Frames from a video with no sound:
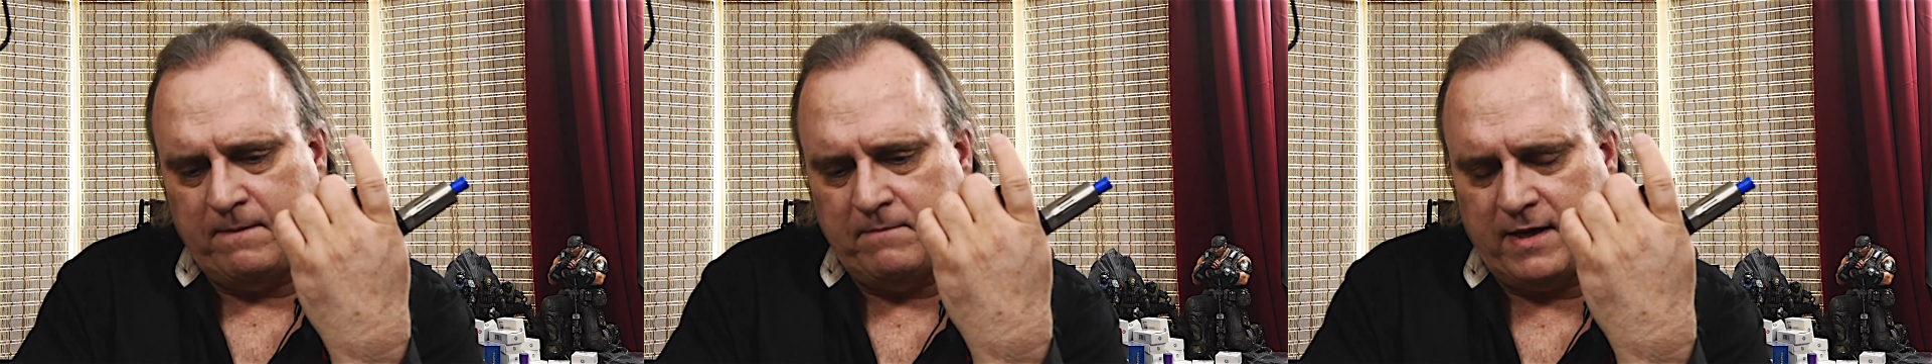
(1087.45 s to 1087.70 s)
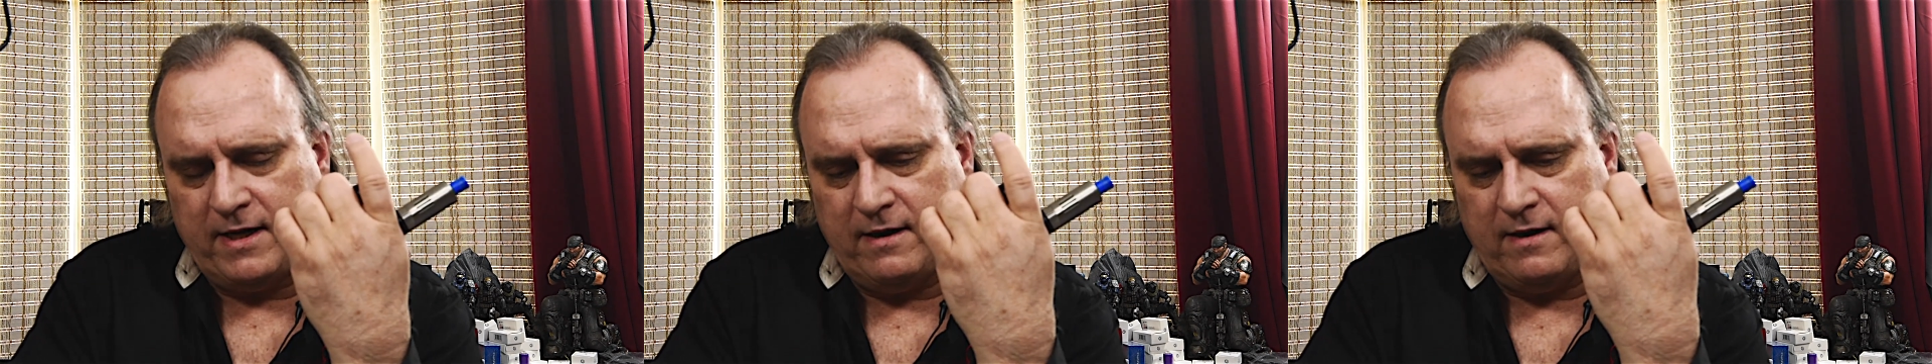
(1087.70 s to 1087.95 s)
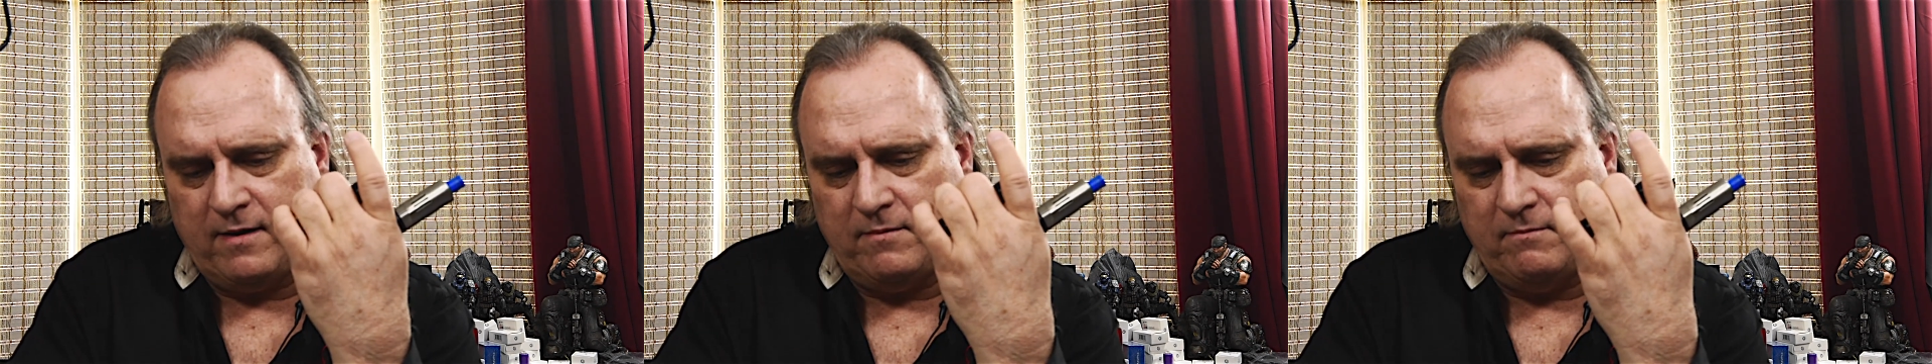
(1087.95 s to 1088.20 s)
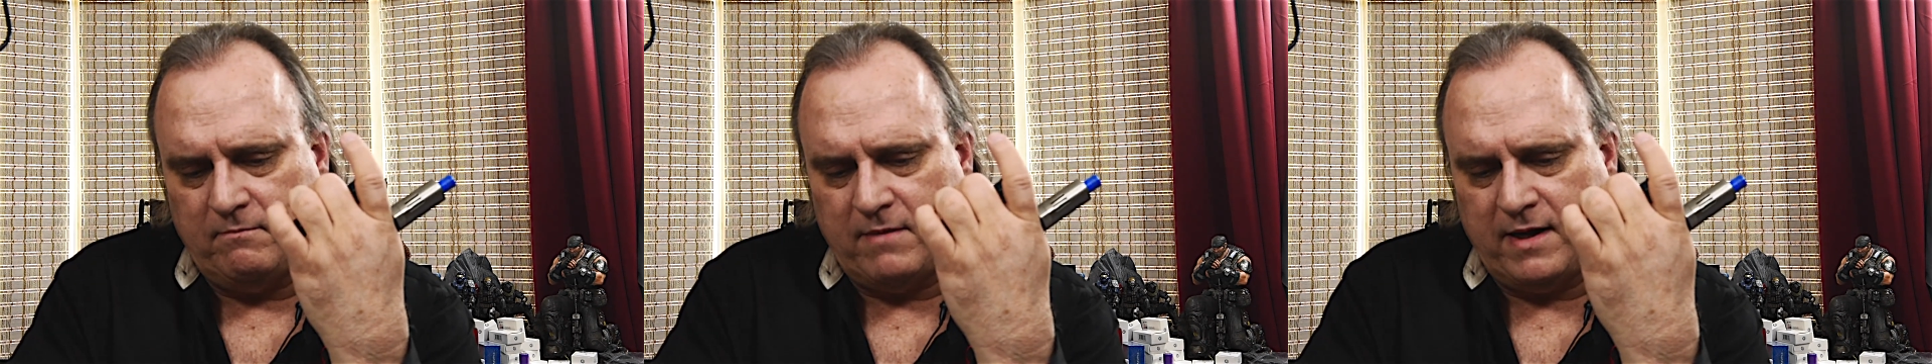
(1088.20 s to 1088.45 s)

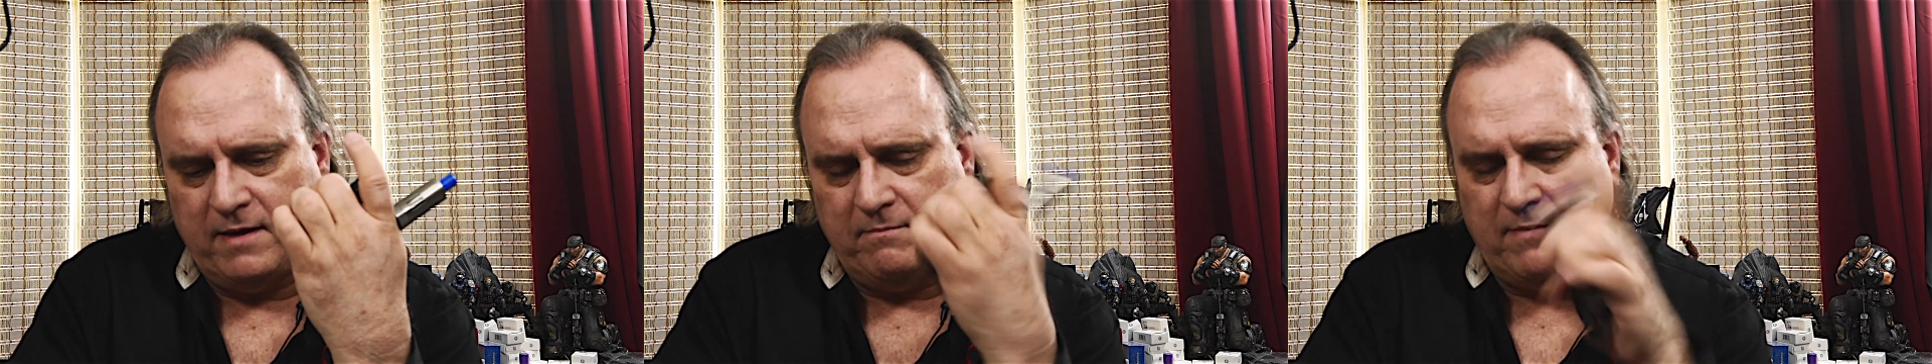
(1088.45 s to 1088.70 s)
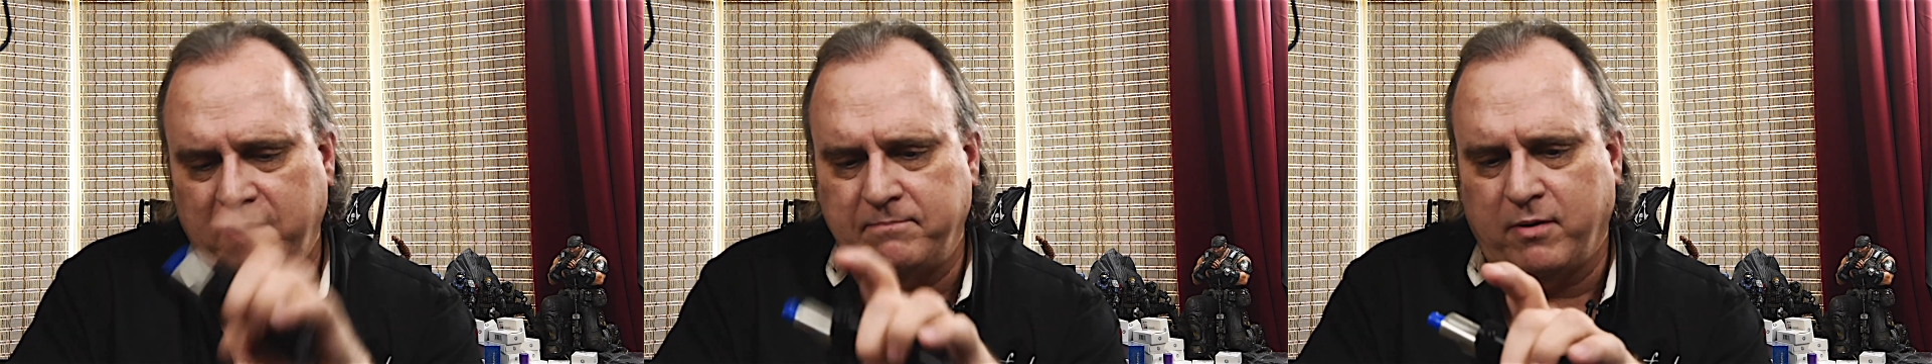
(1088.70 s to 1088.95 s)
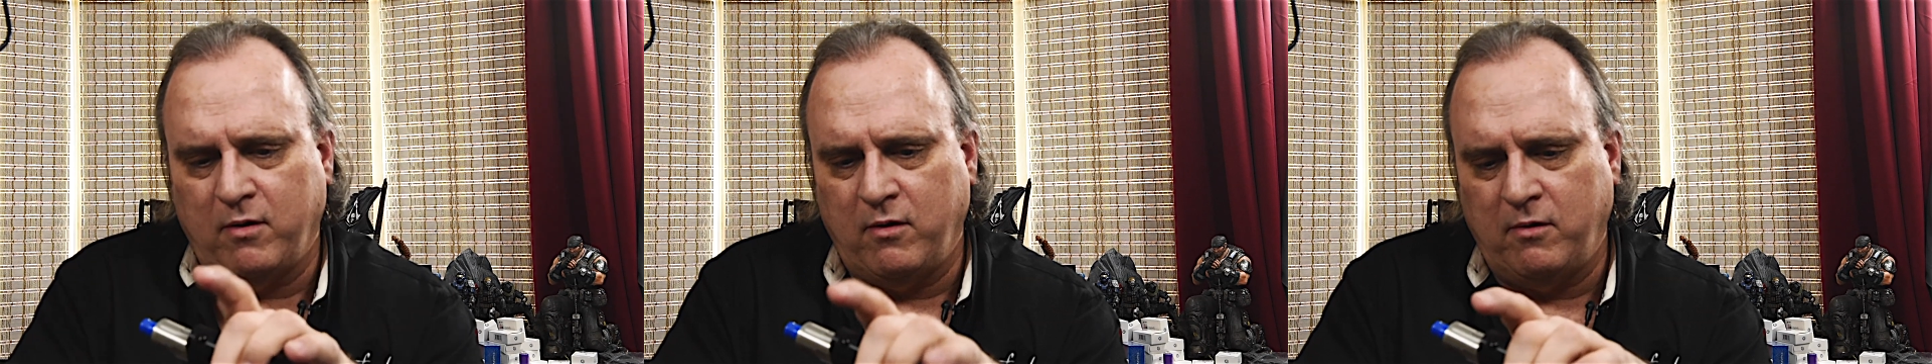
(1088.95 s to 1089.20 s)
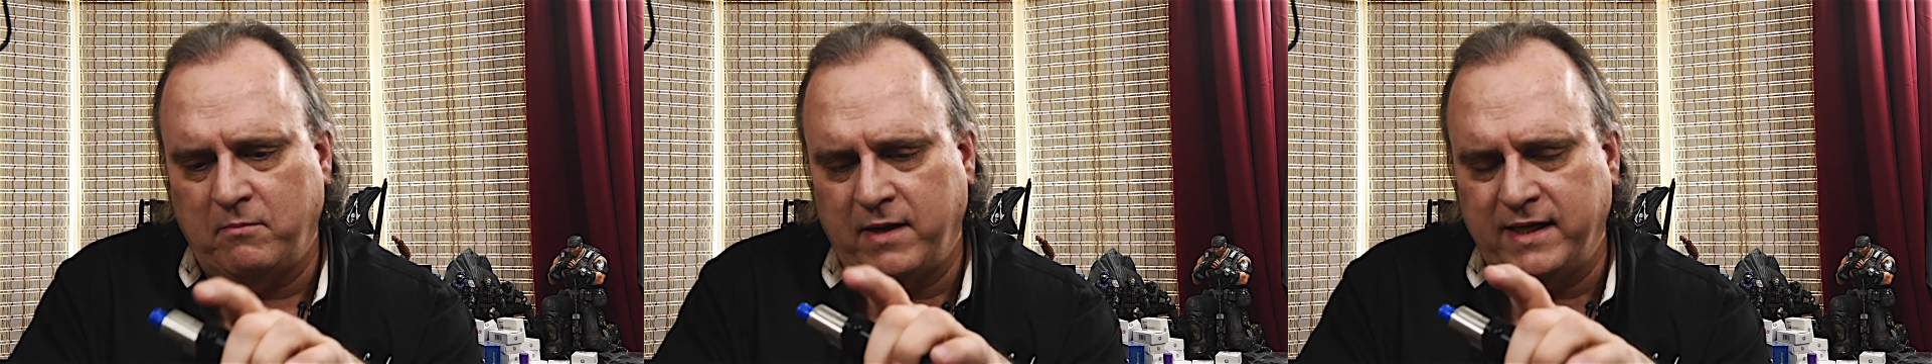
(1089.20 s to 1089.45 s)
palm, my
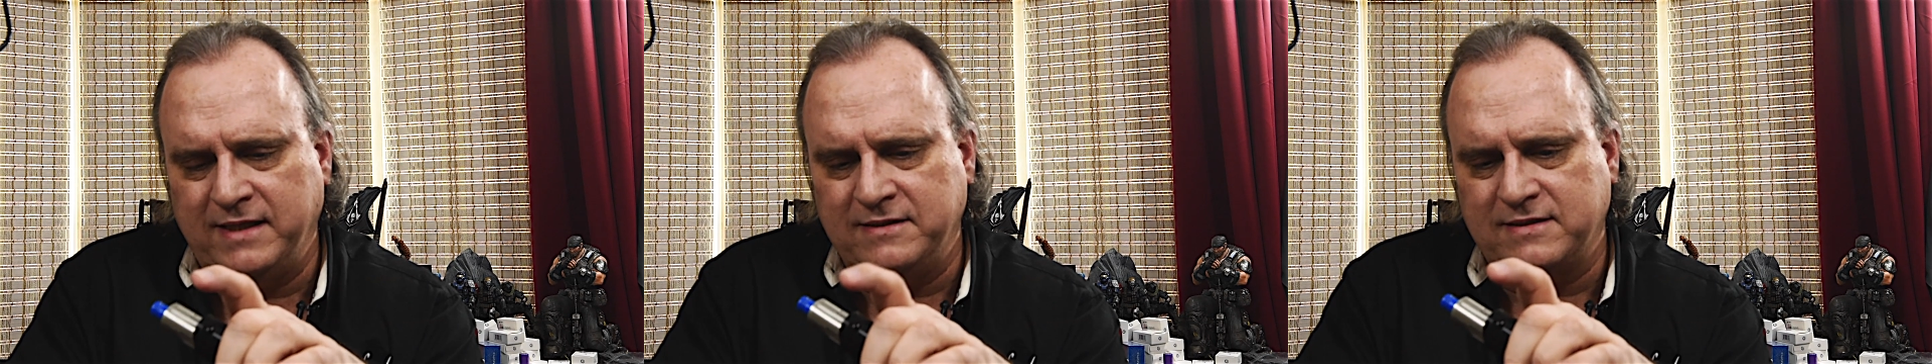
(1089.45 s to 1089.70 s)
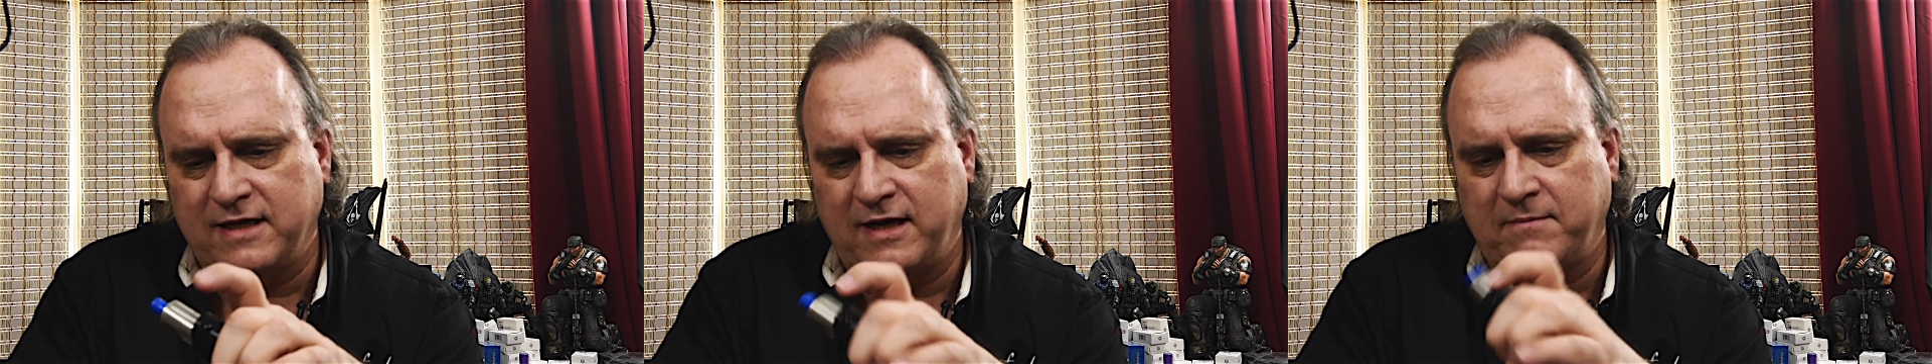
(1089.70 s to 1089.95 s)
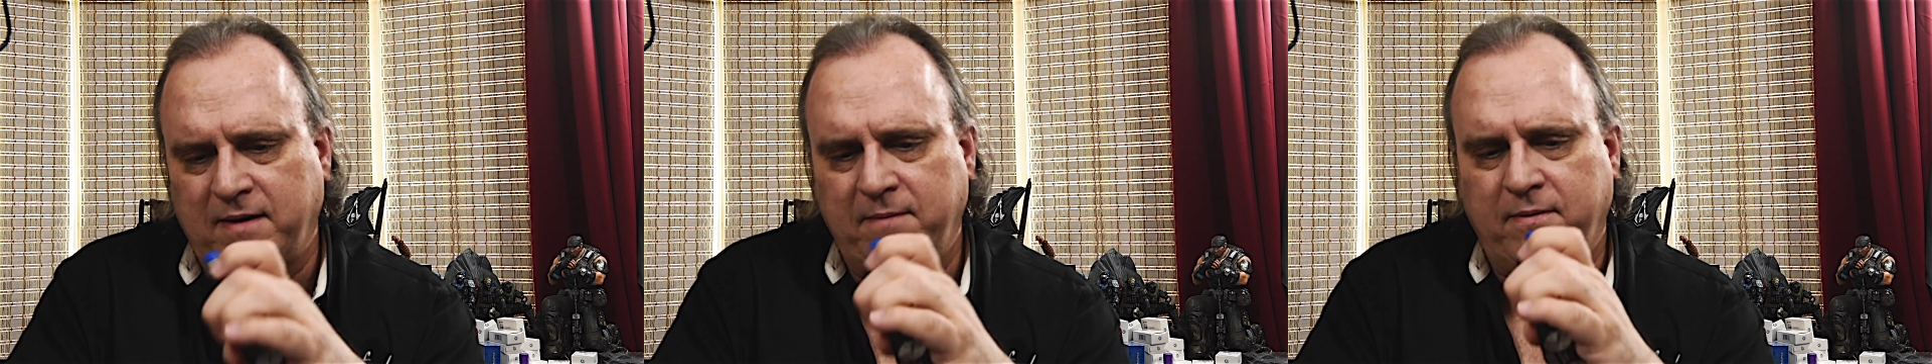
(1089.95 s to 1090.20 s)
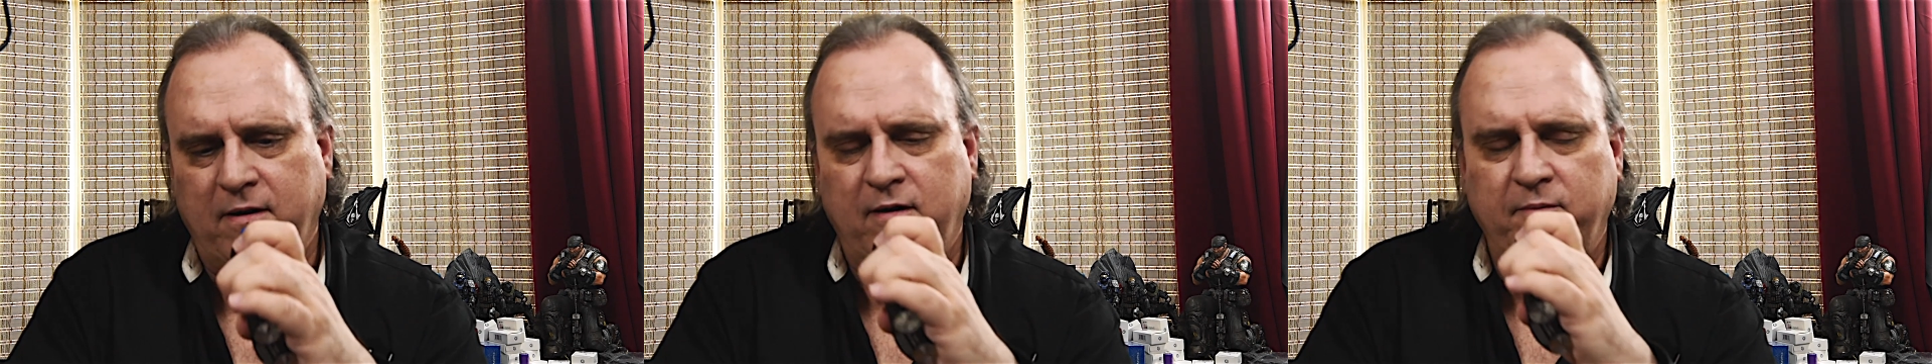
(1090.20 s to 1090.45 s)
inside of my
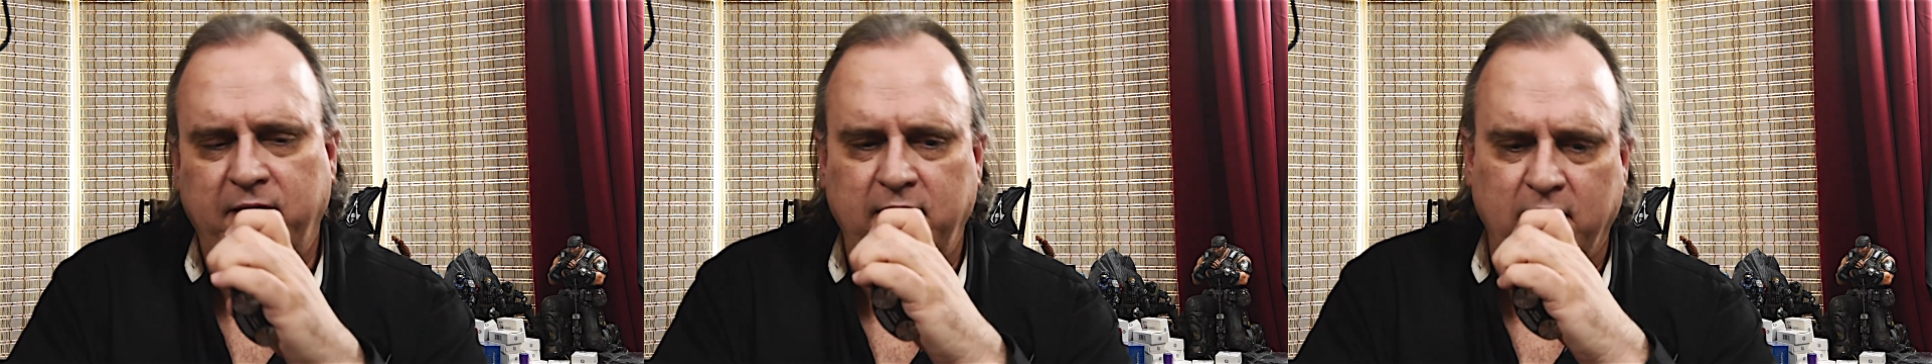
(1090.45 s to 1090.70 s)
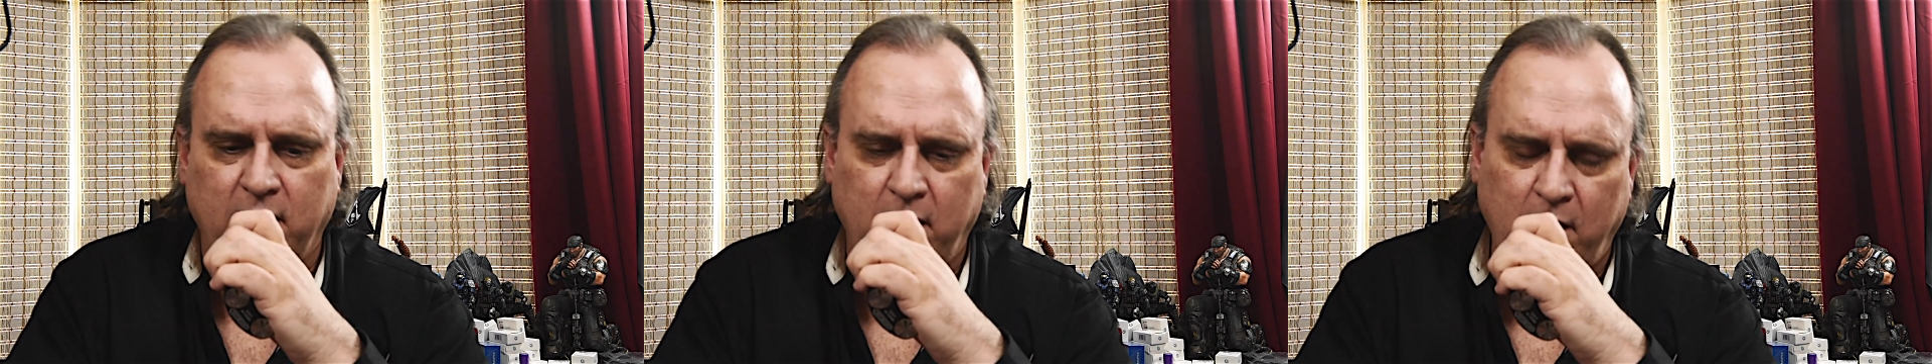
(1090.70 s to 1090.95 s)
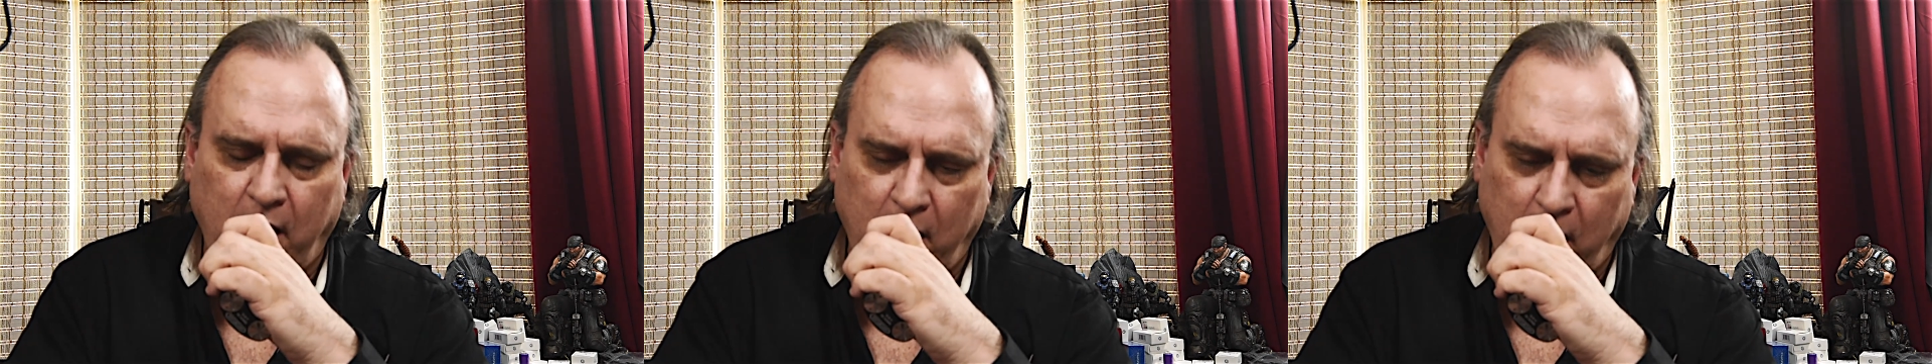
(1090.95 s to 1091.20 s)
palm here.